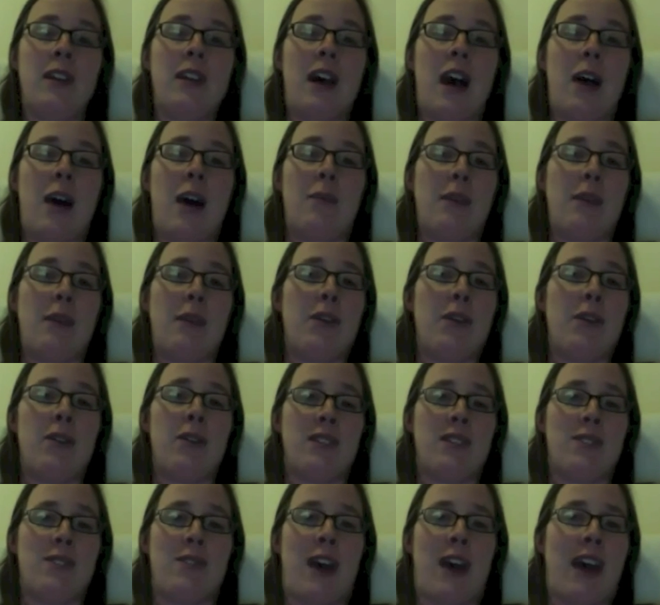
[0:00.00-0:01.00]
Um, the Earth is
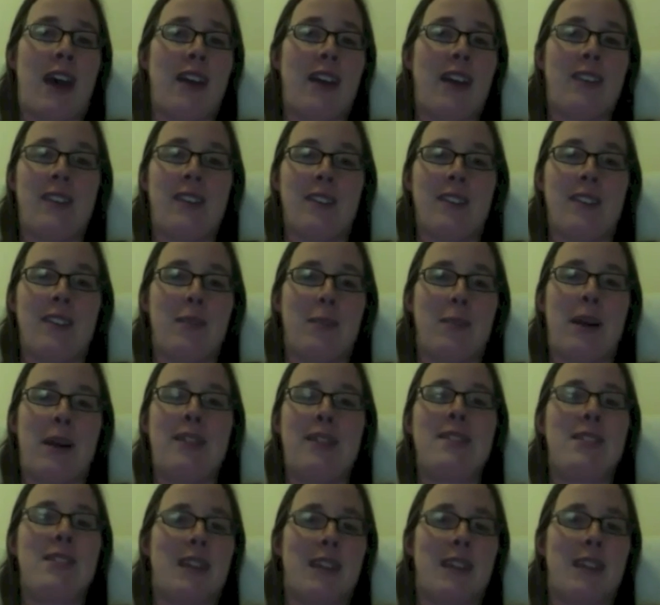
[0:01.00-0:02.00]
in fact the, the best
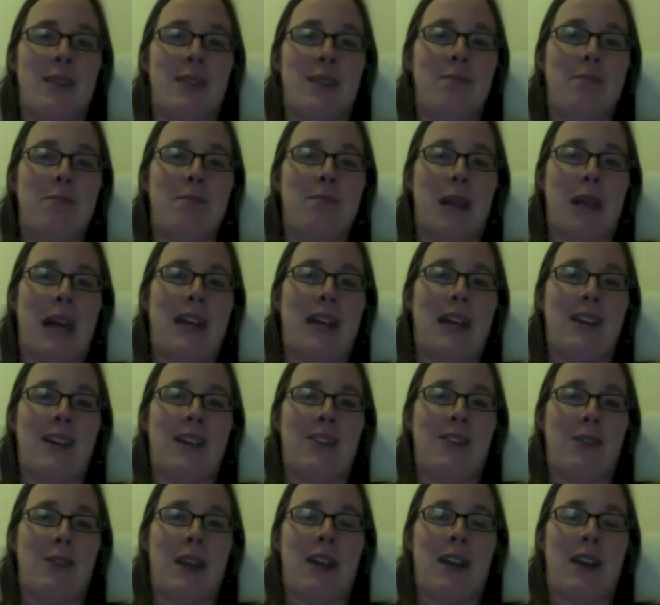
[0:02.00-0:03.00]
studied planet in
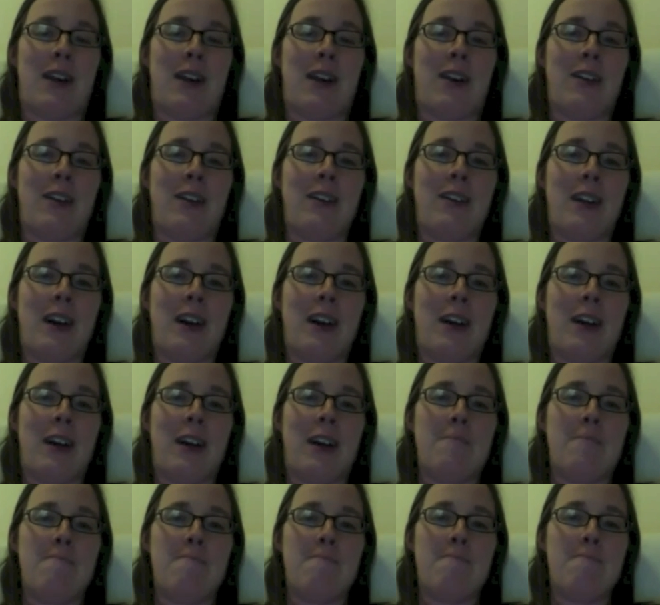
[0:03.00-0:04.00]
radar.
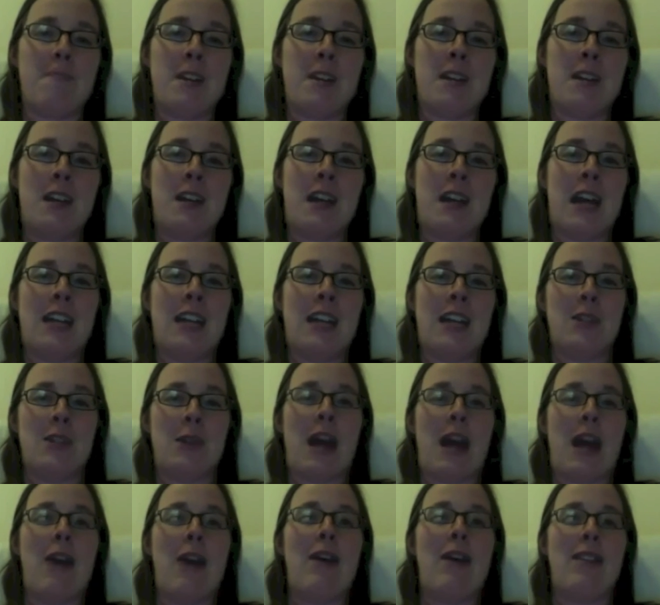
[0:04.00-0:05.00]
Um, and so
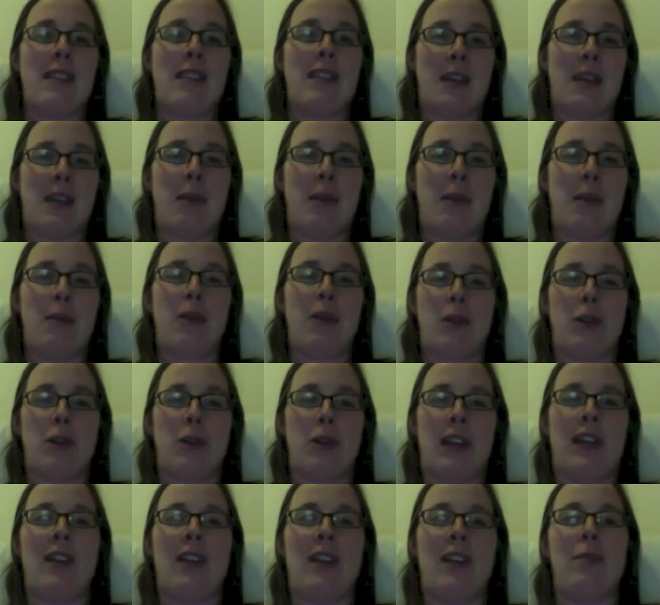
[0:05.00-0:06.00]
now I think people are
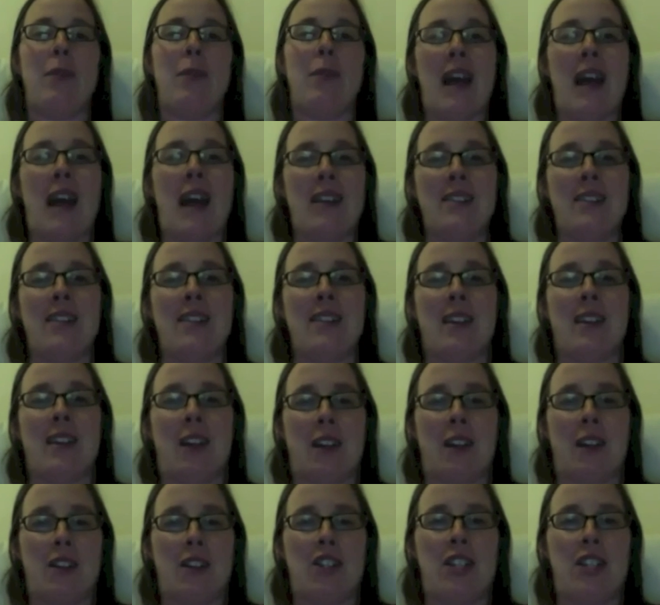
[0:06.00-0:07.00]
looking at applying these
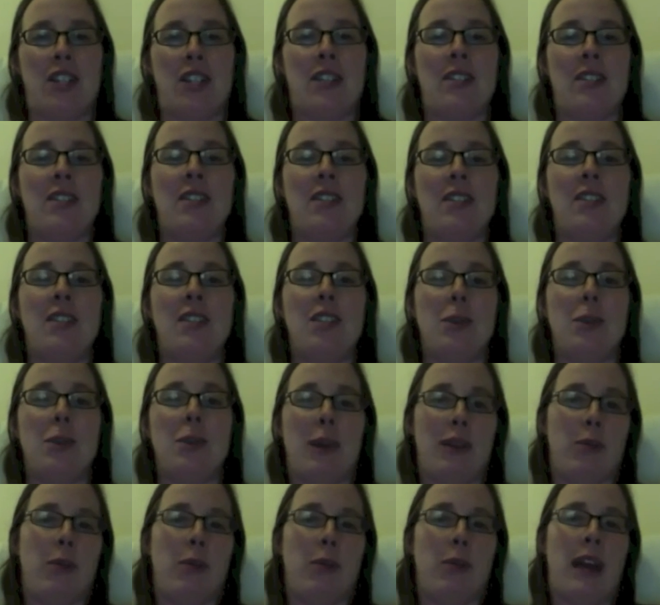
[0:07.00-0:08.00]
technologies to
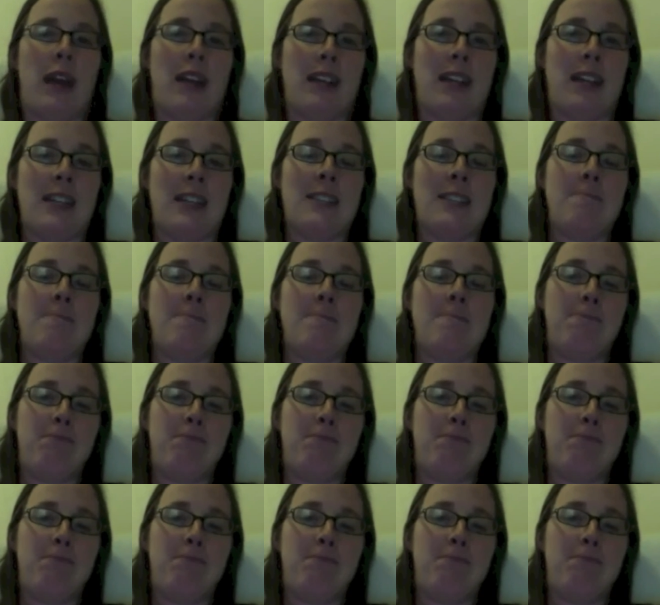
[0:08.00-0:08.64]
other planets.